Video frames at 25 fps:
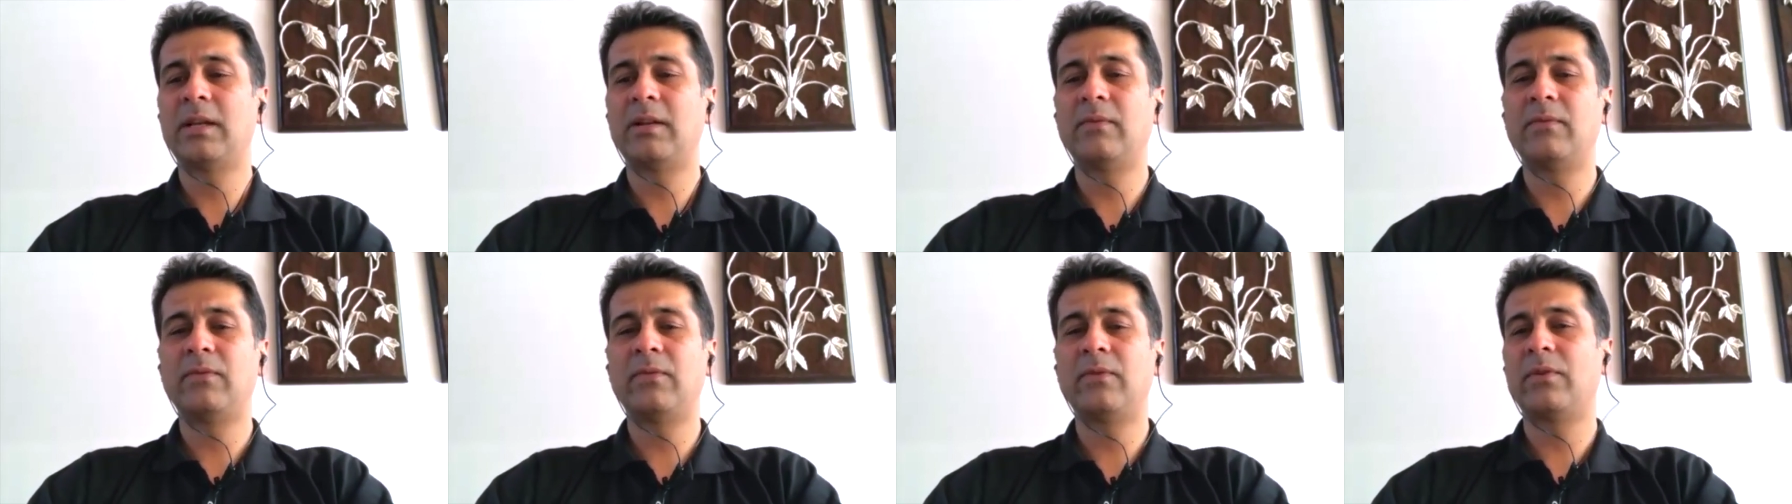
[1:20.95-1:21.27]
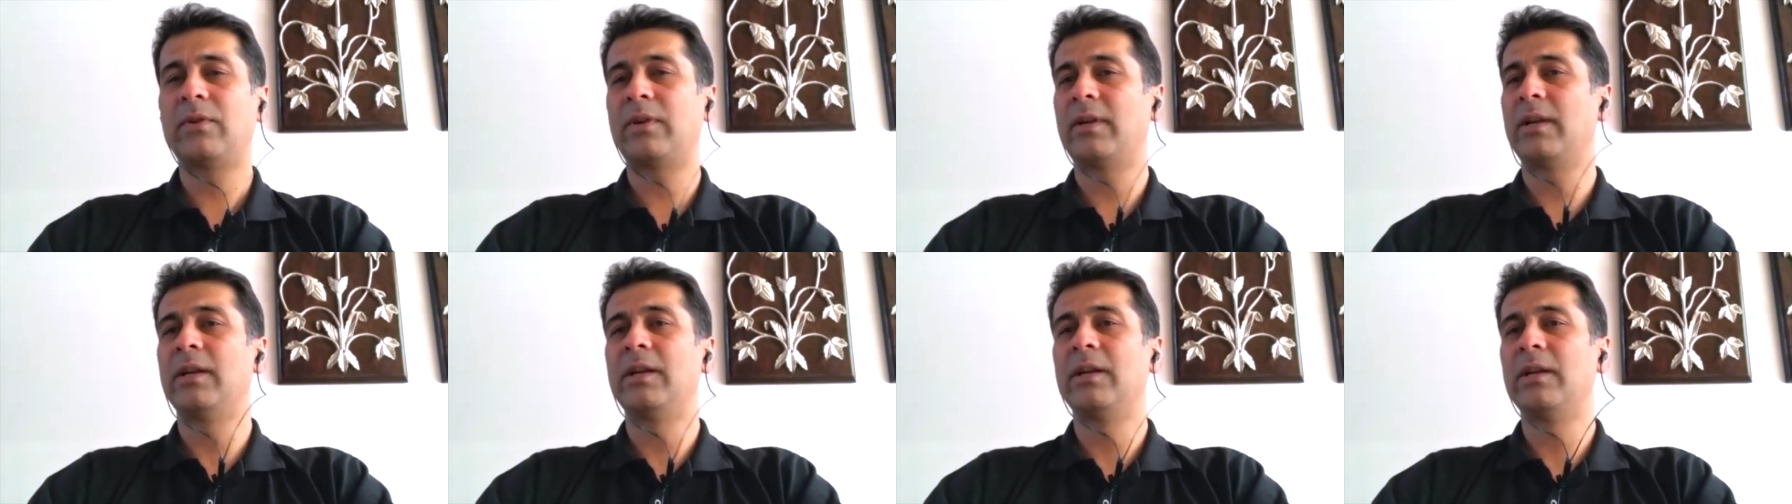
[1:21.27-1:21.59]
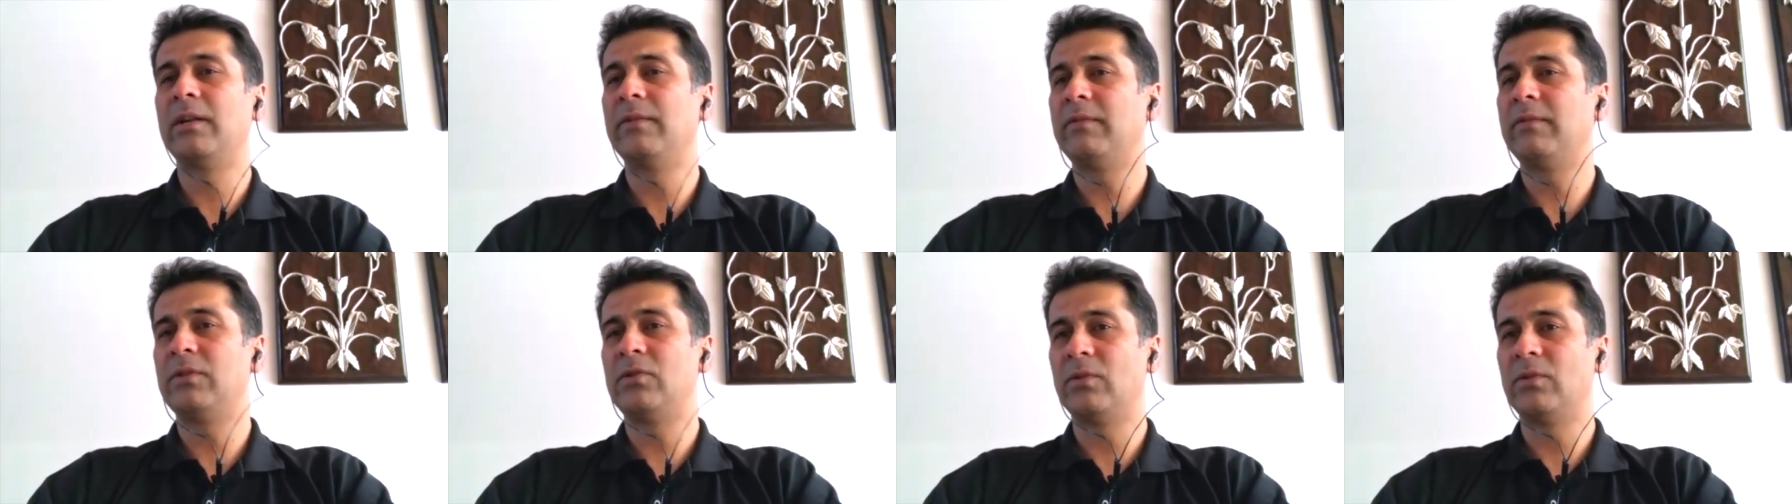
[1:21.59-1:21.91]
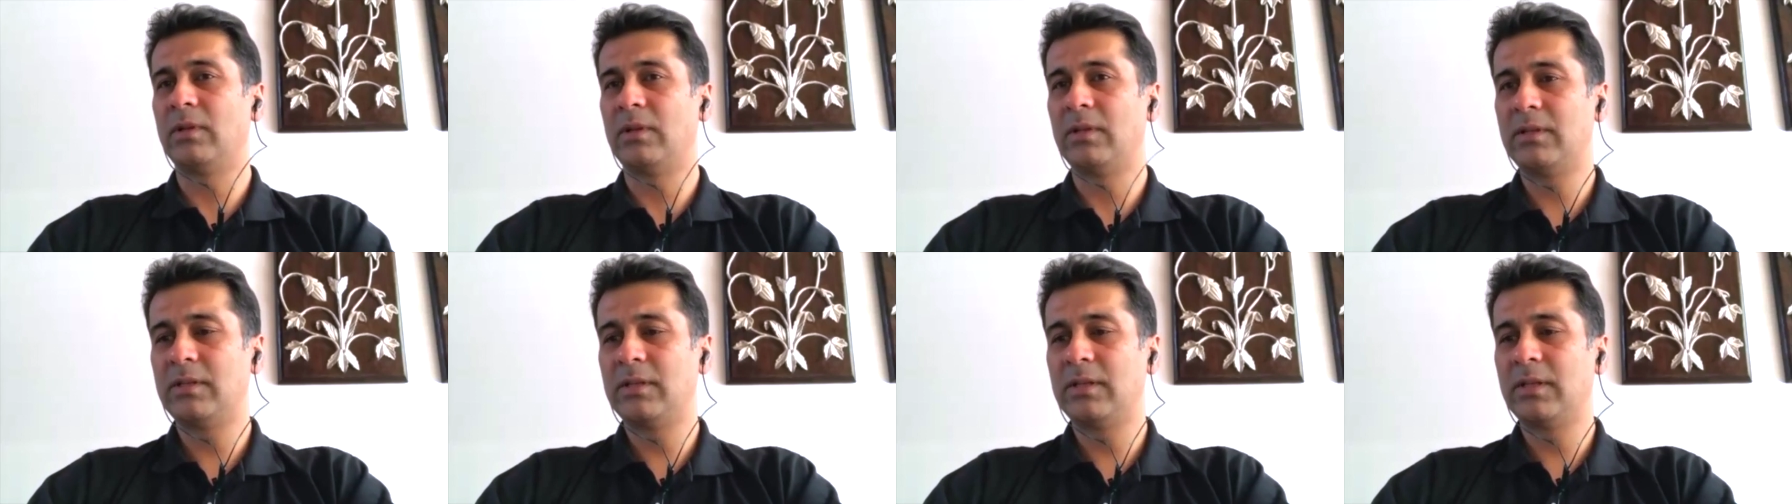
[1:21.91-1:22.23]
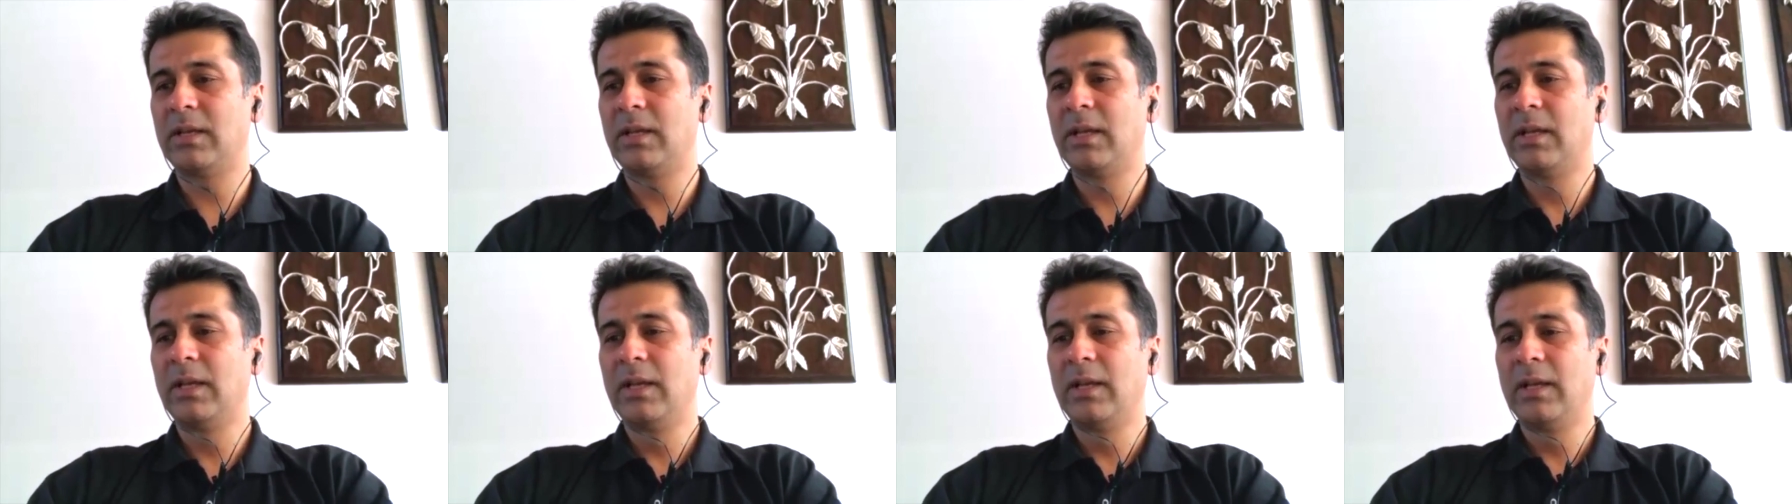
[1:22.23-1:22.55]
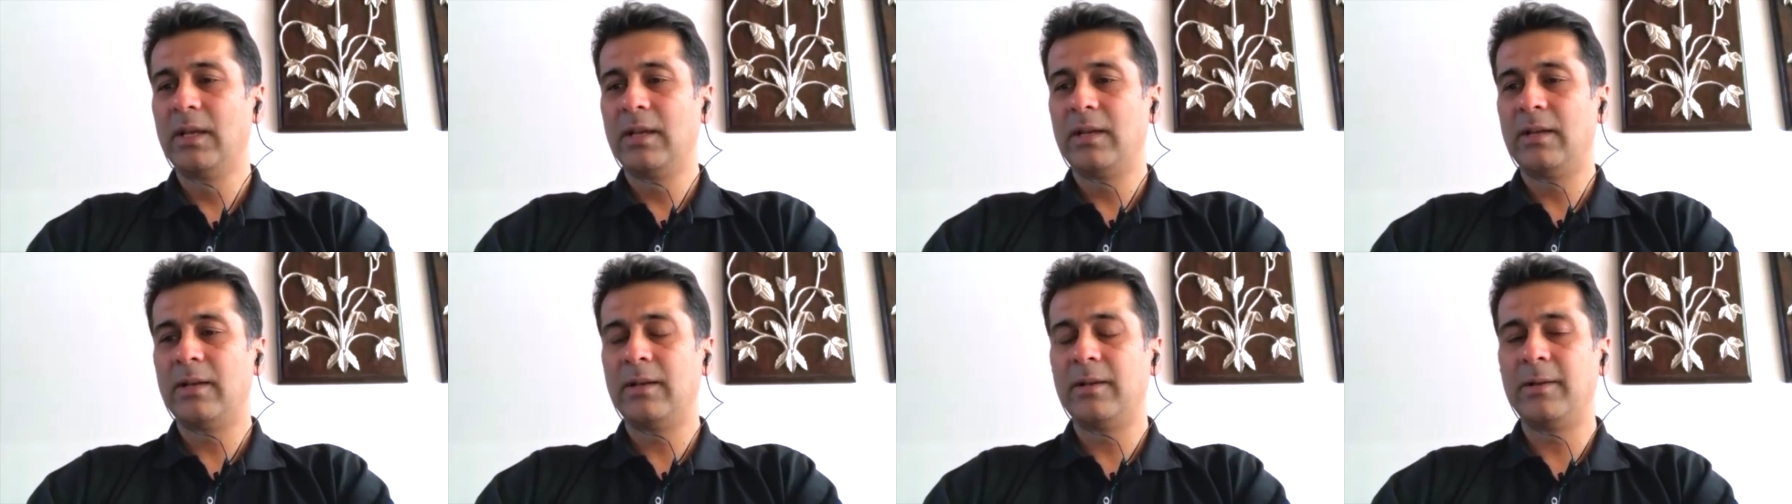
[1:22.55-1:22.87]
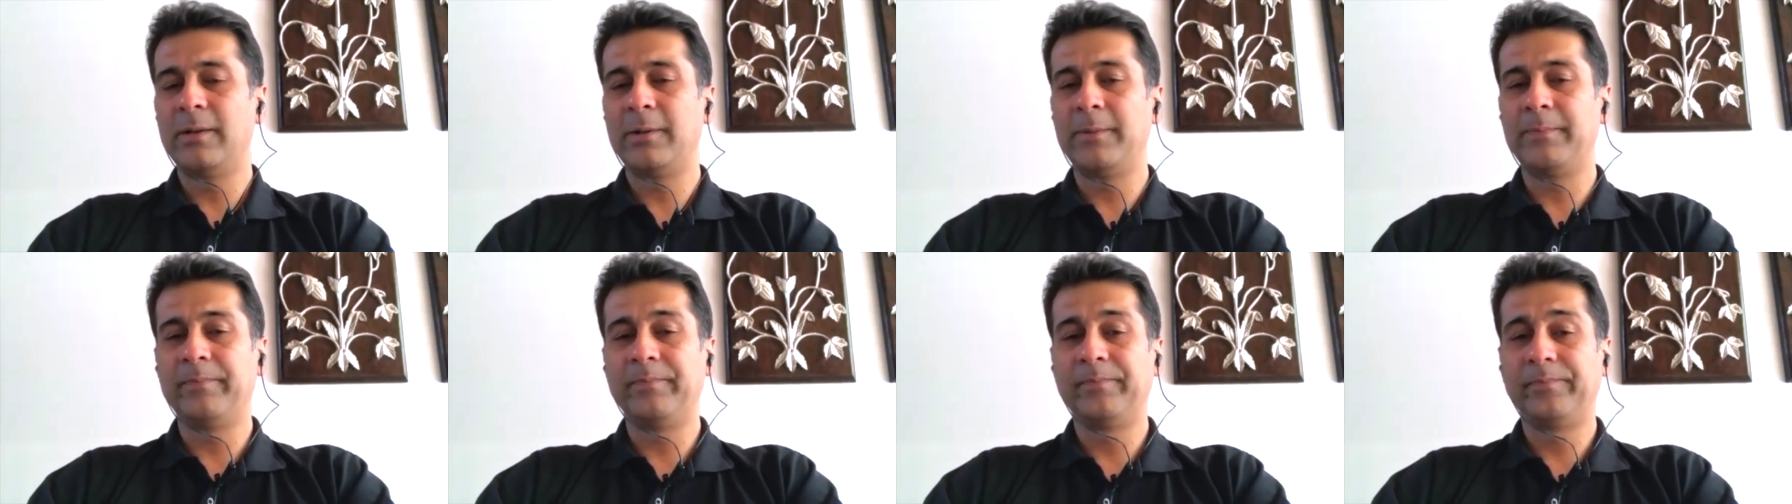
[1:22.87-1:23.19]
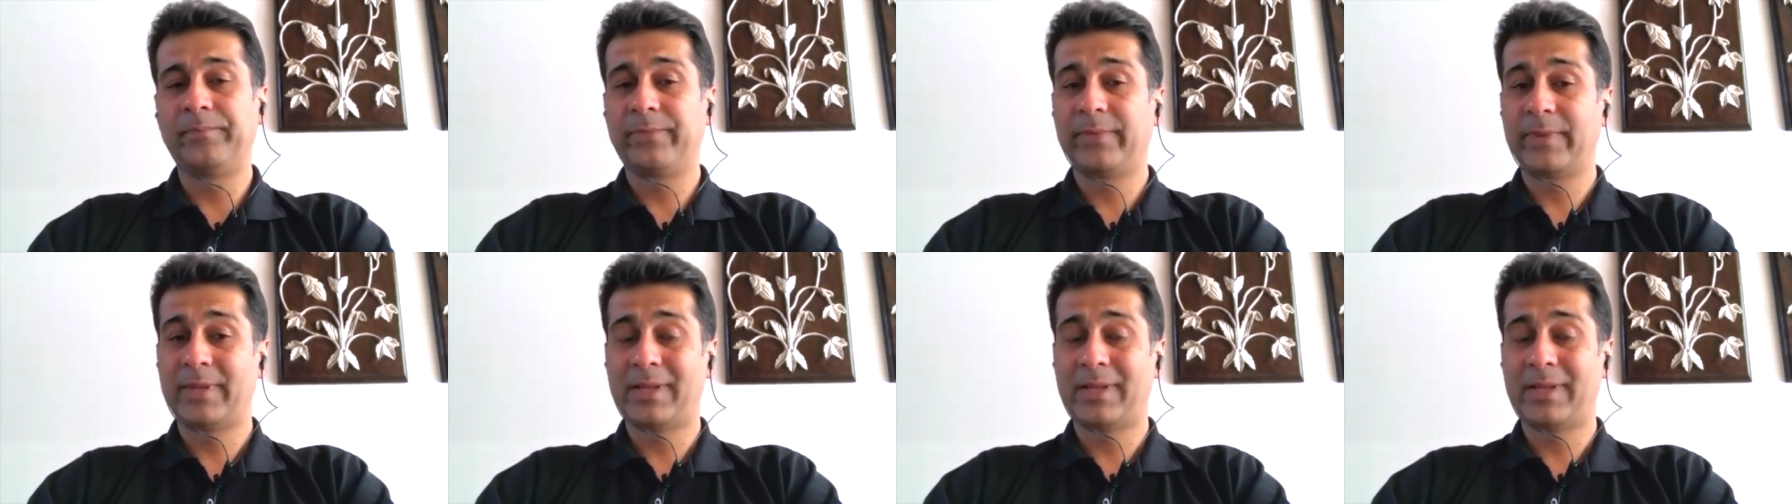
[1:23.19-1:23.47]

and for individuals. Um,